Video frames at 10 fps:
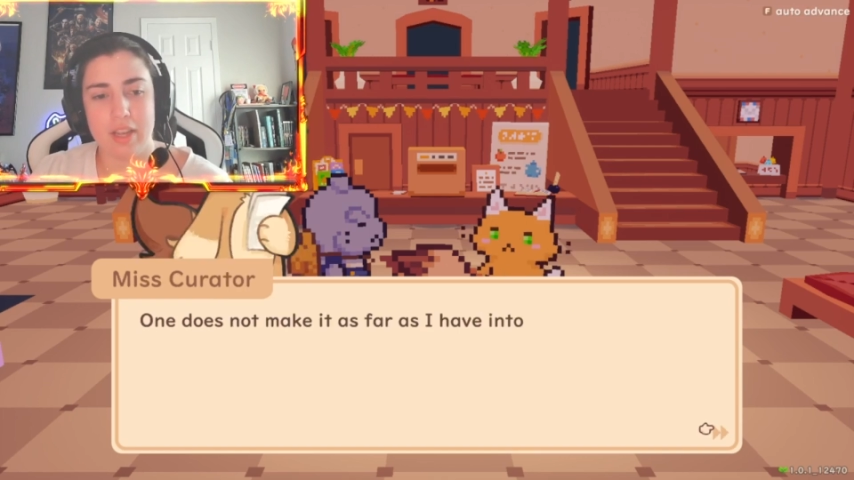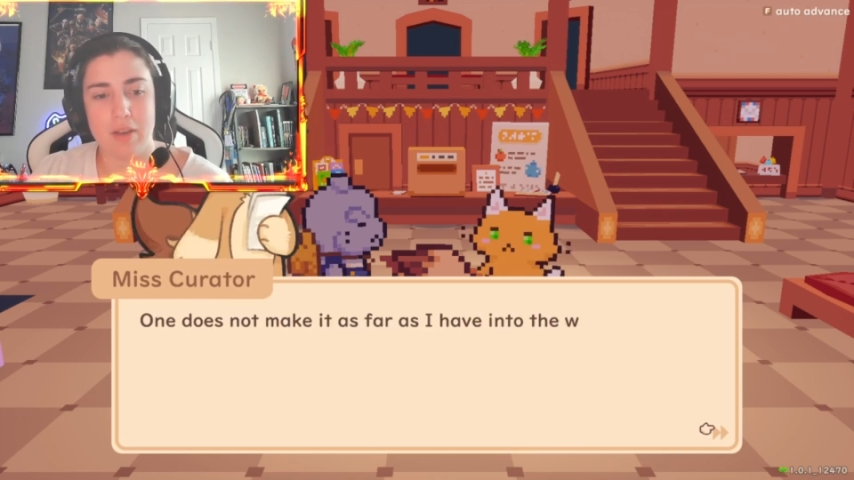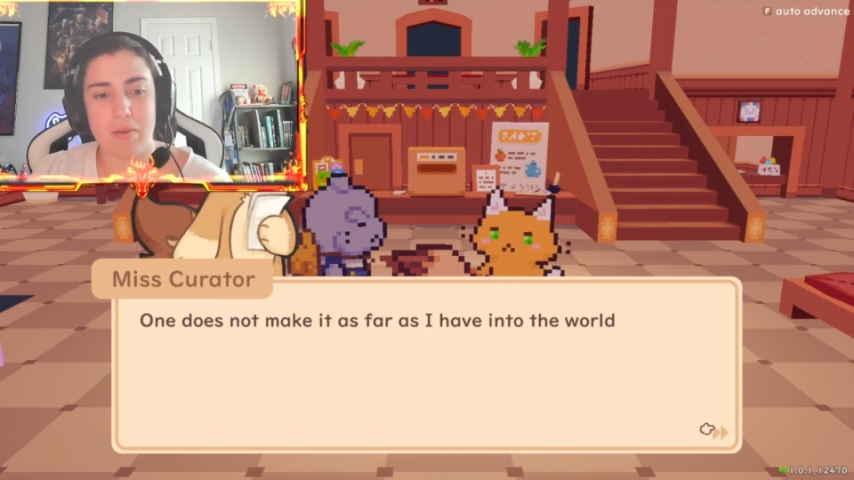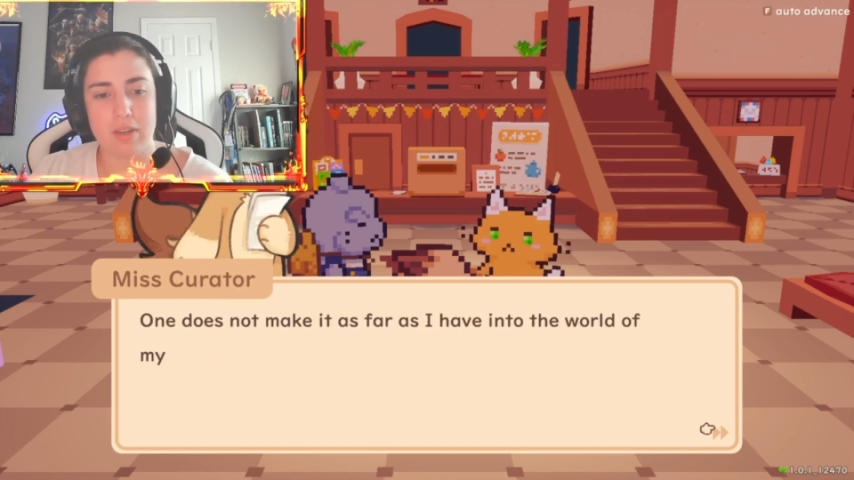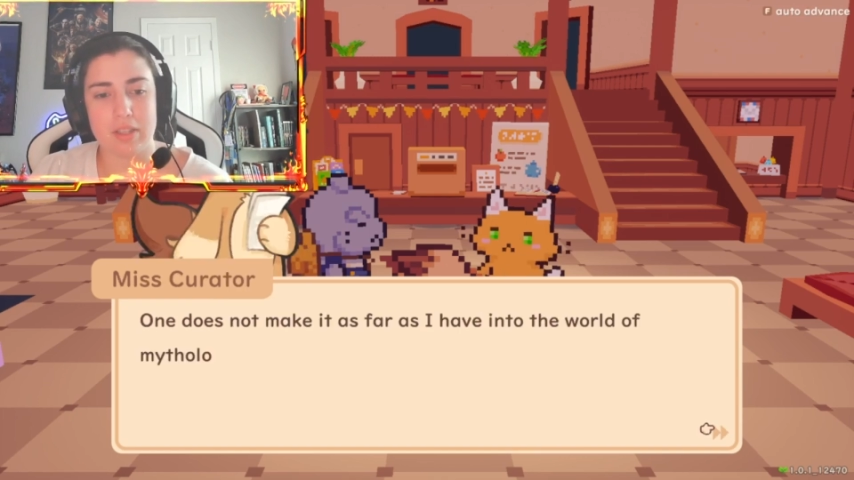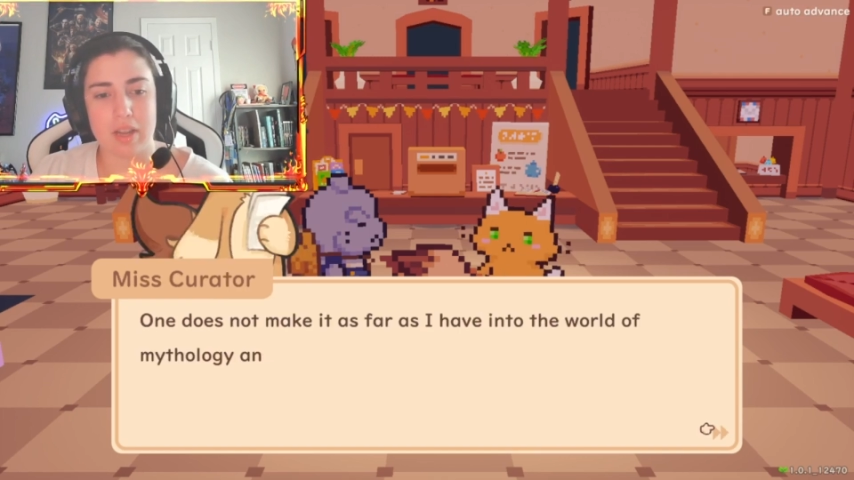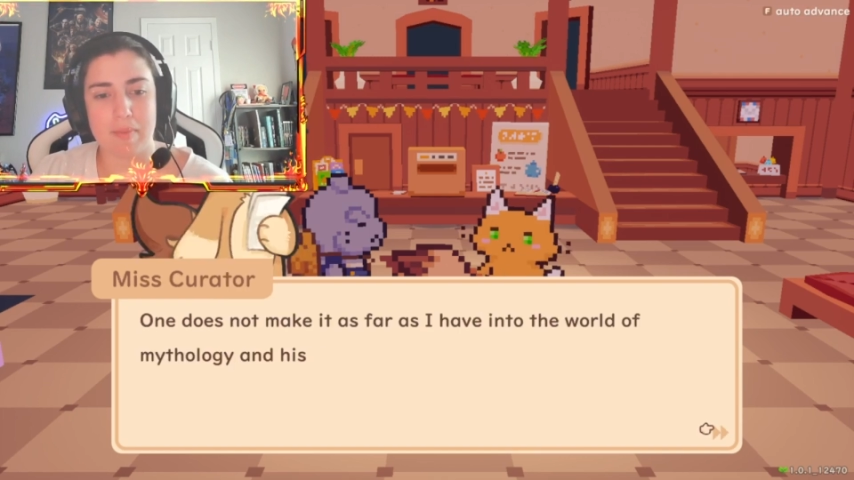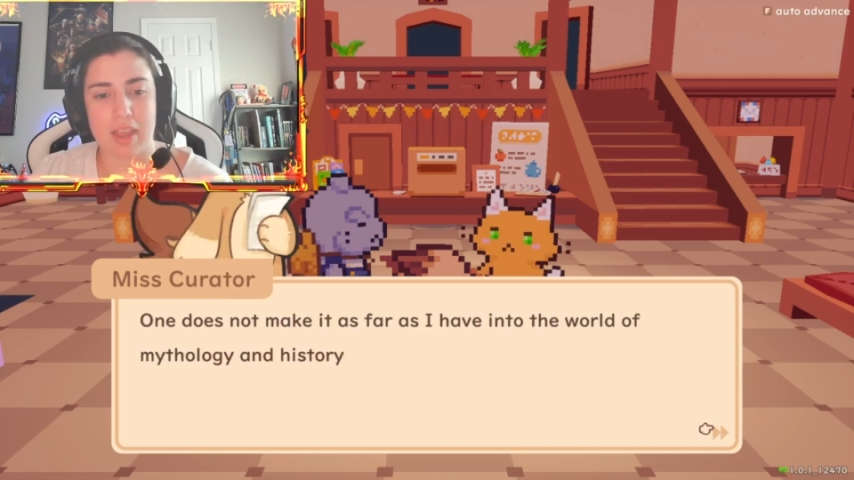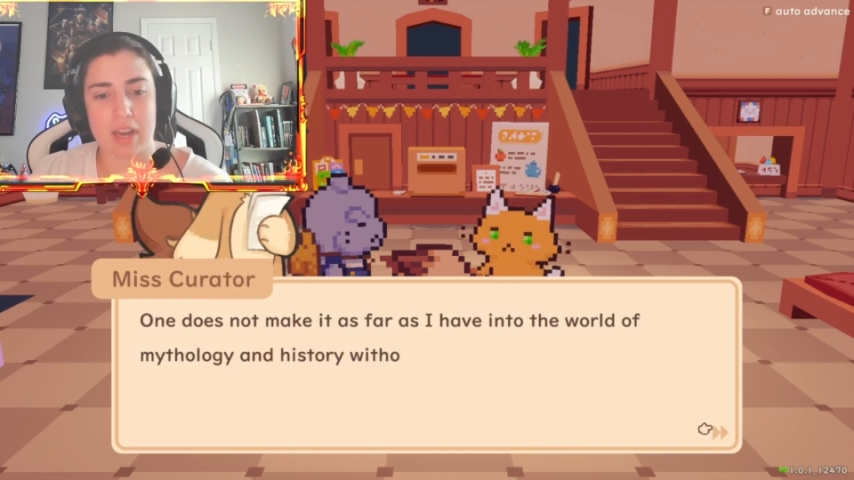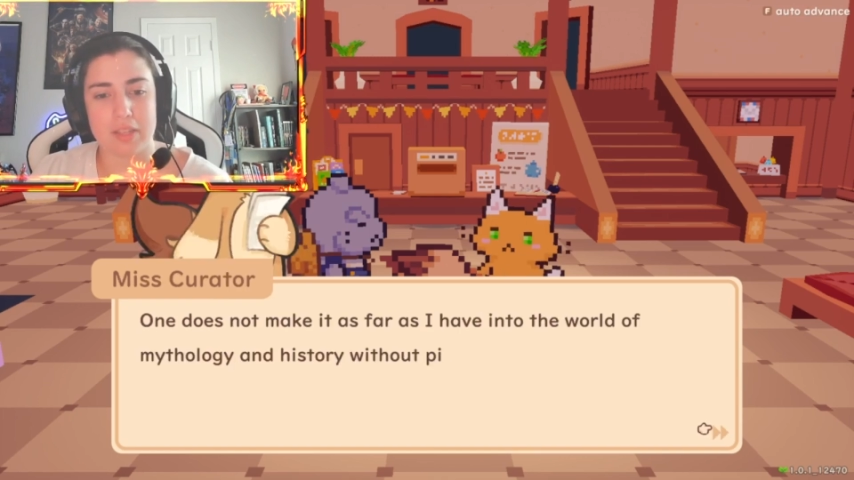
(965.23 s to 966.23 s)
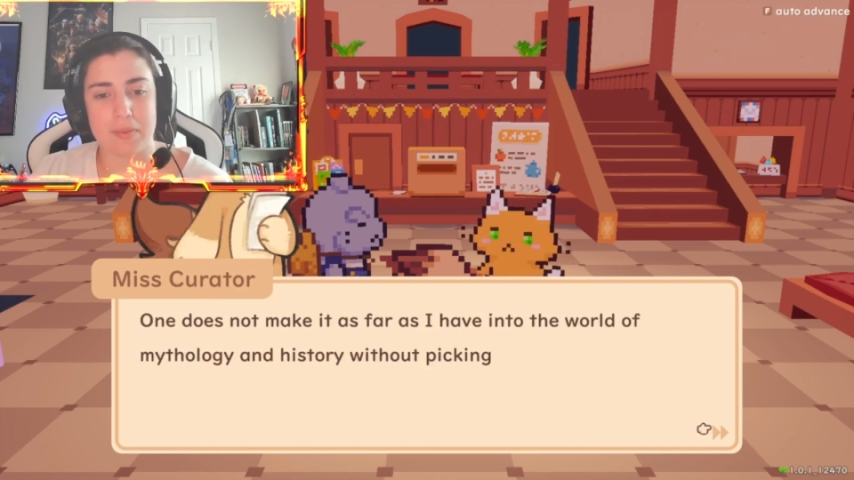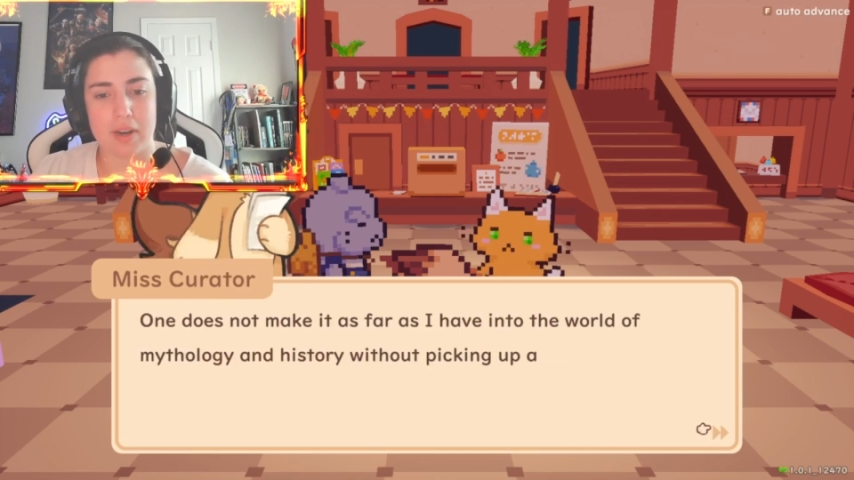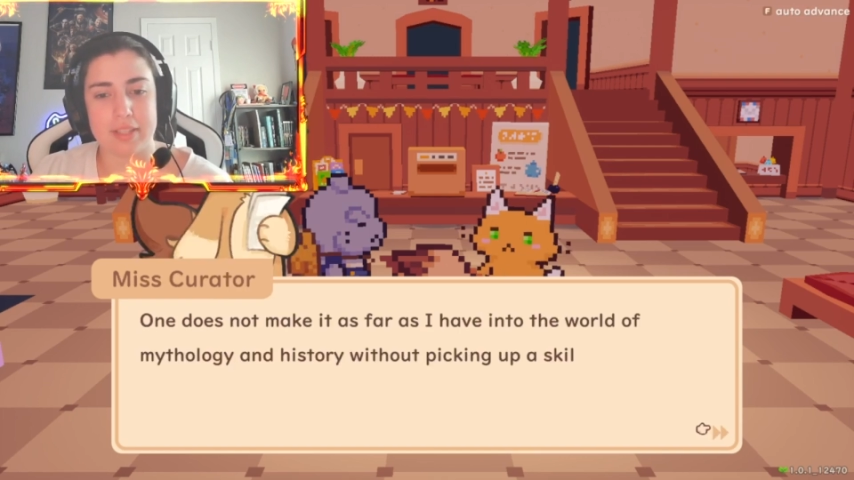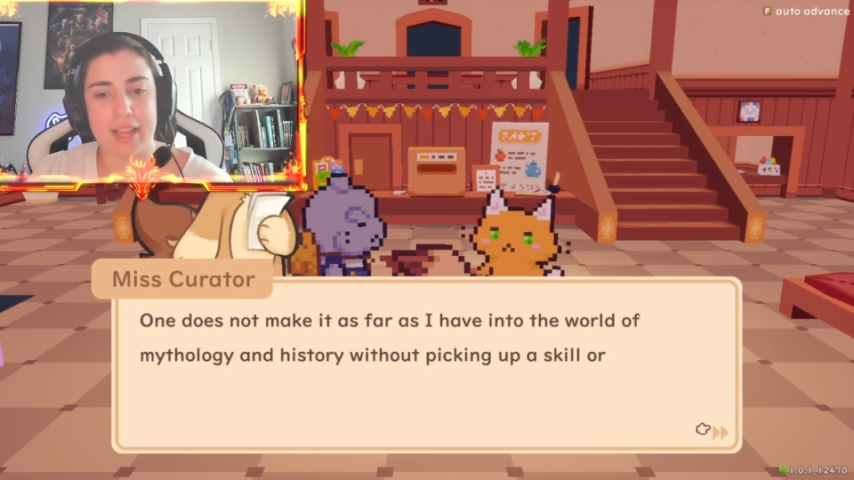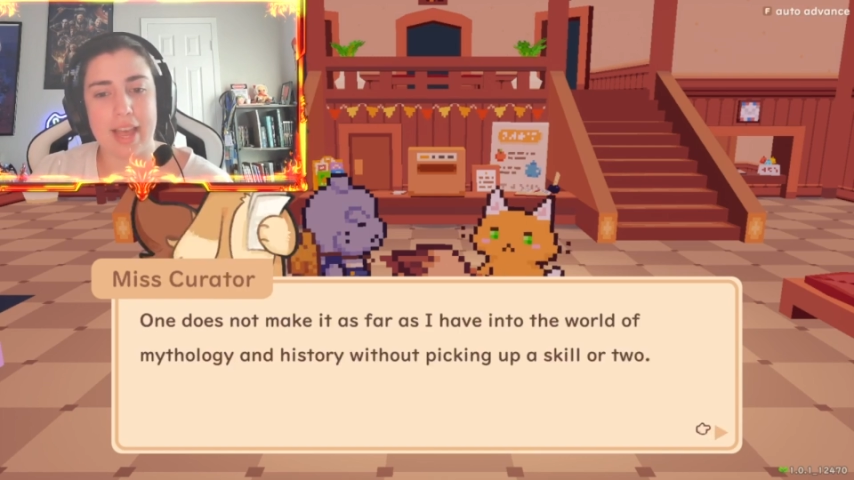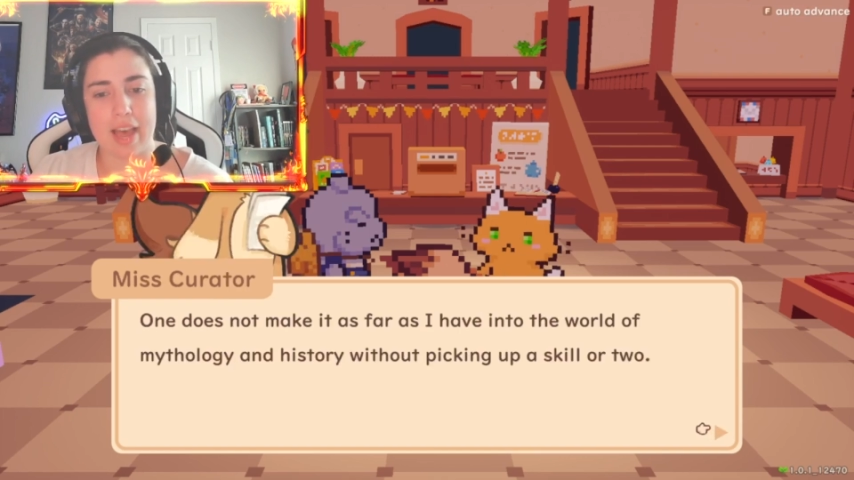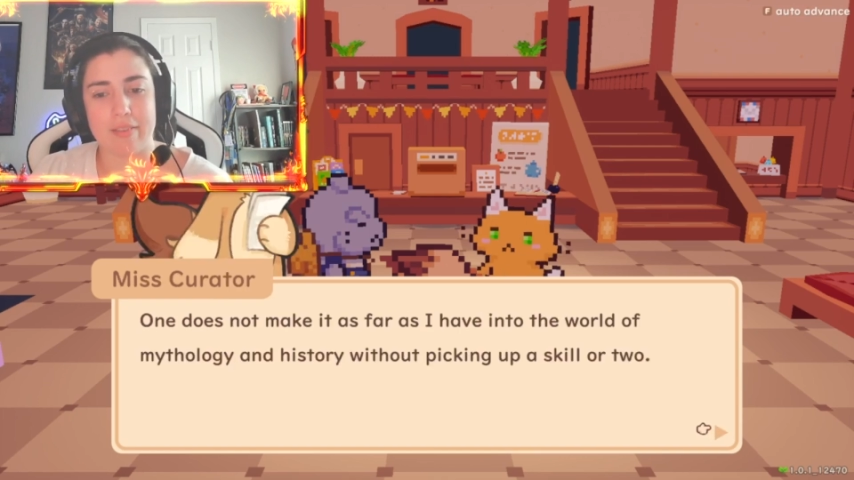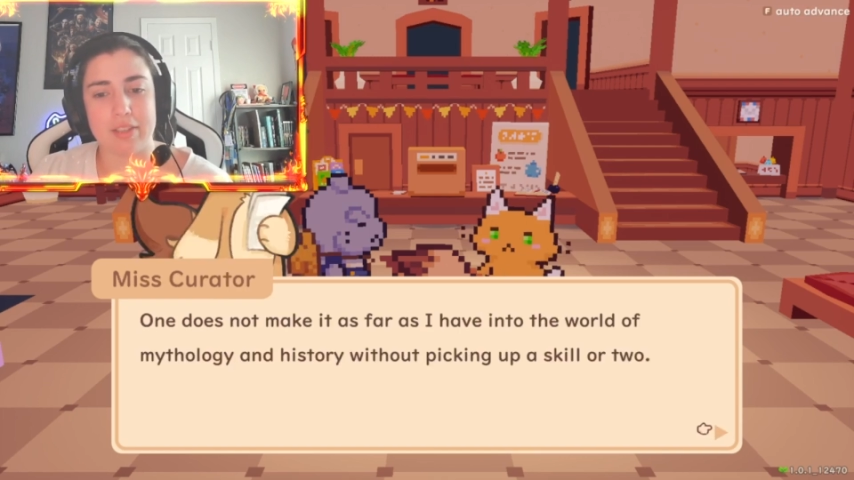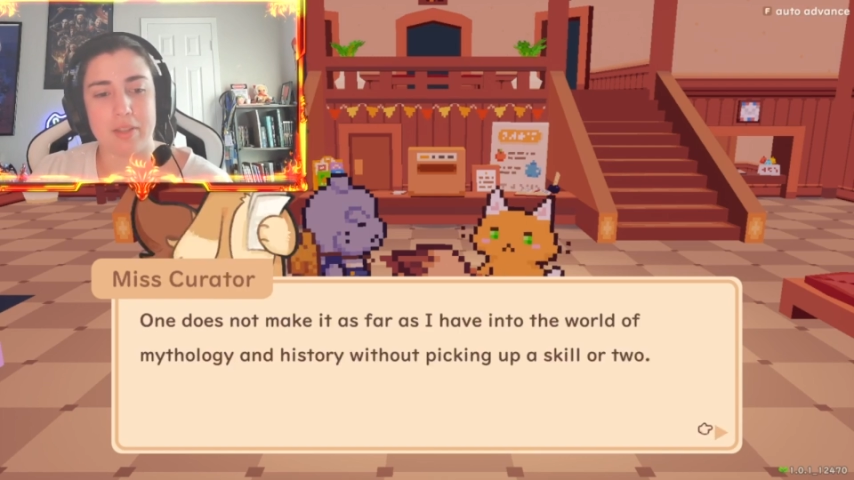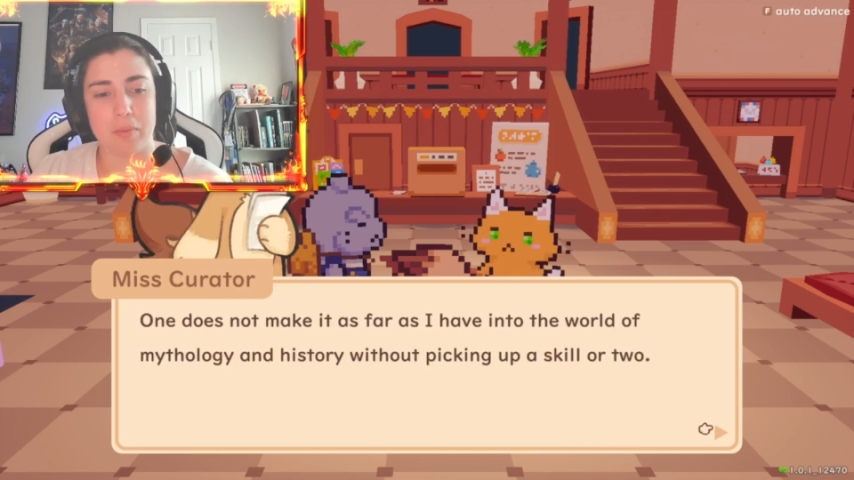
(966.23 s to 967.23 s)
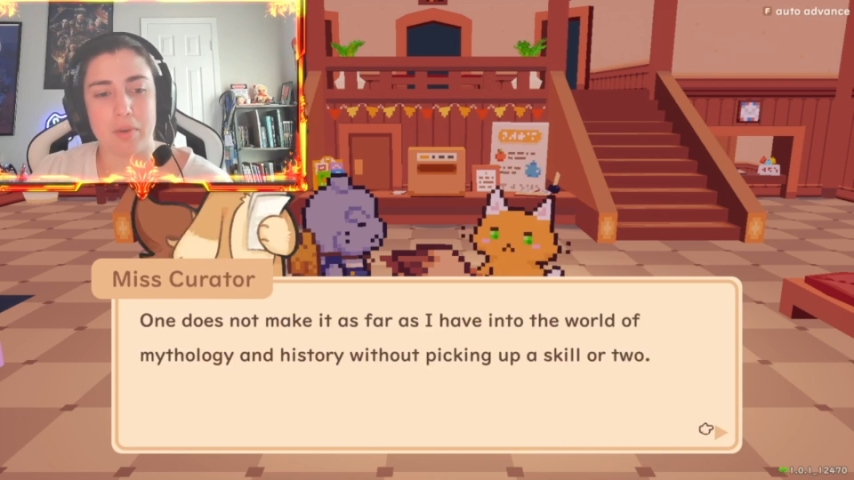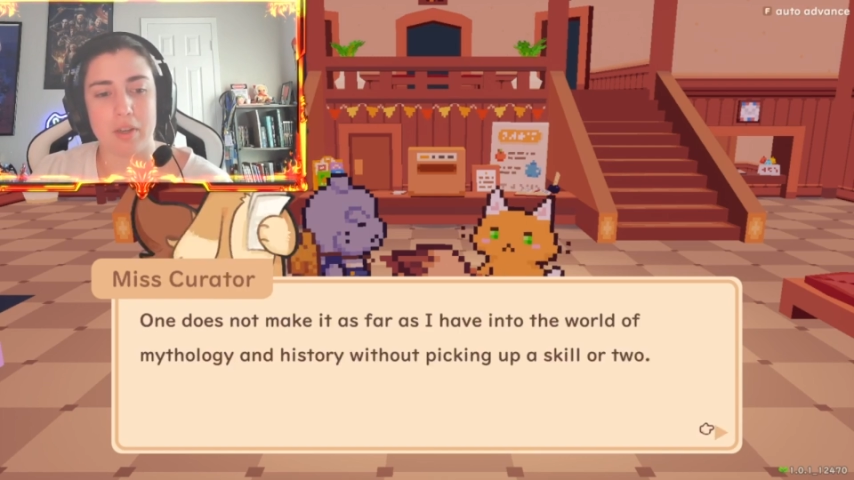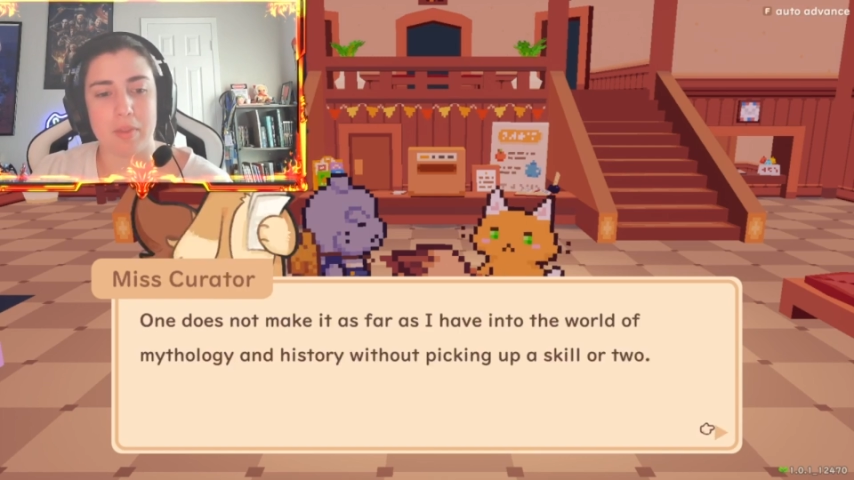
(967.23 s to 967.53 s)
One does not make it as far as I have into the world of